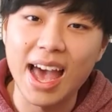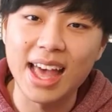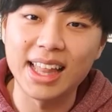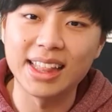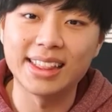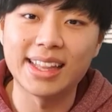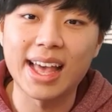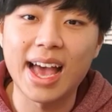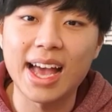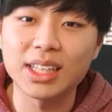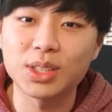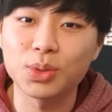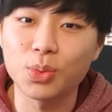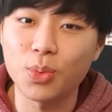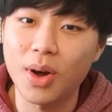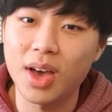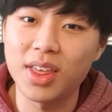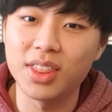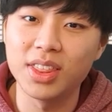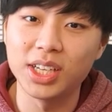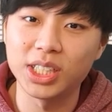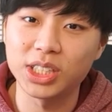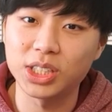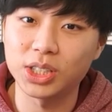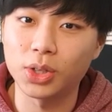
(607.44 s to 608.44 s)
And that's where
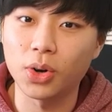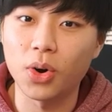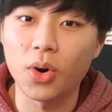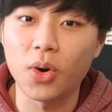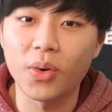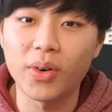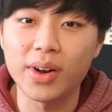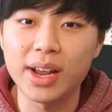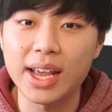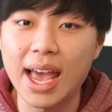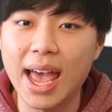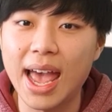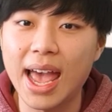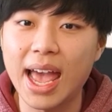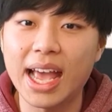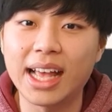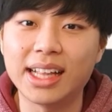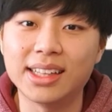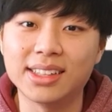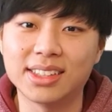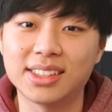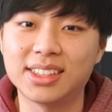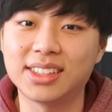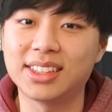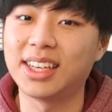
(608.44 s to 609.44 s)
the story
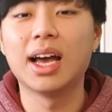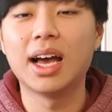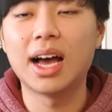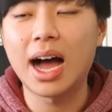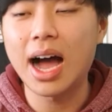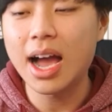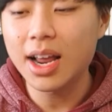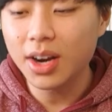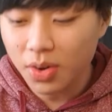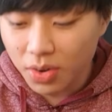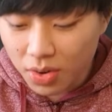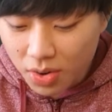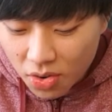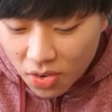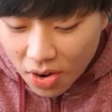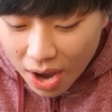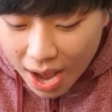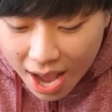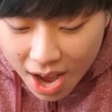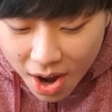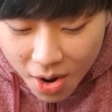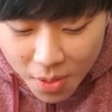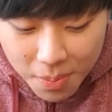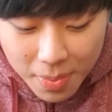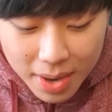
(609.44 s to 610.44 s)
ends. I don't know
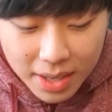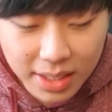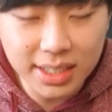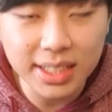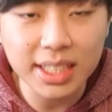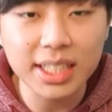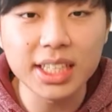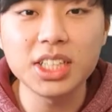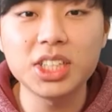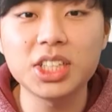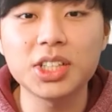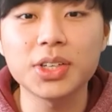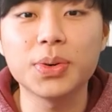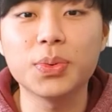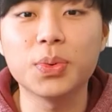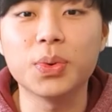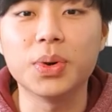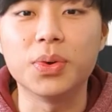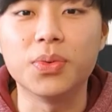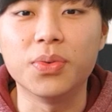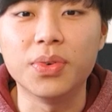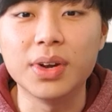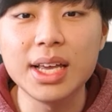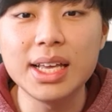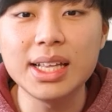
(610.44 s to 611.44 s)
how my teacher
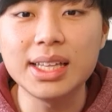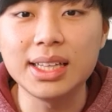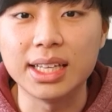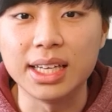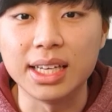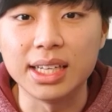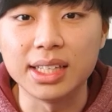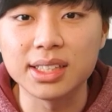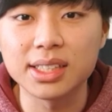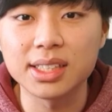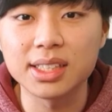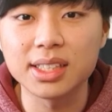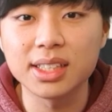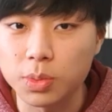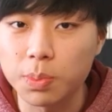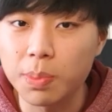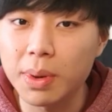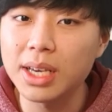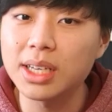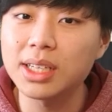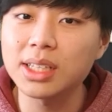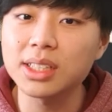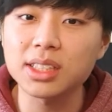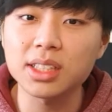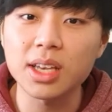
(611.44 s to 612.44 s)
would read this
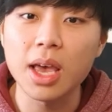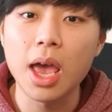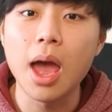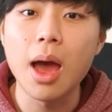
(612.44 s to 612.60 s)
because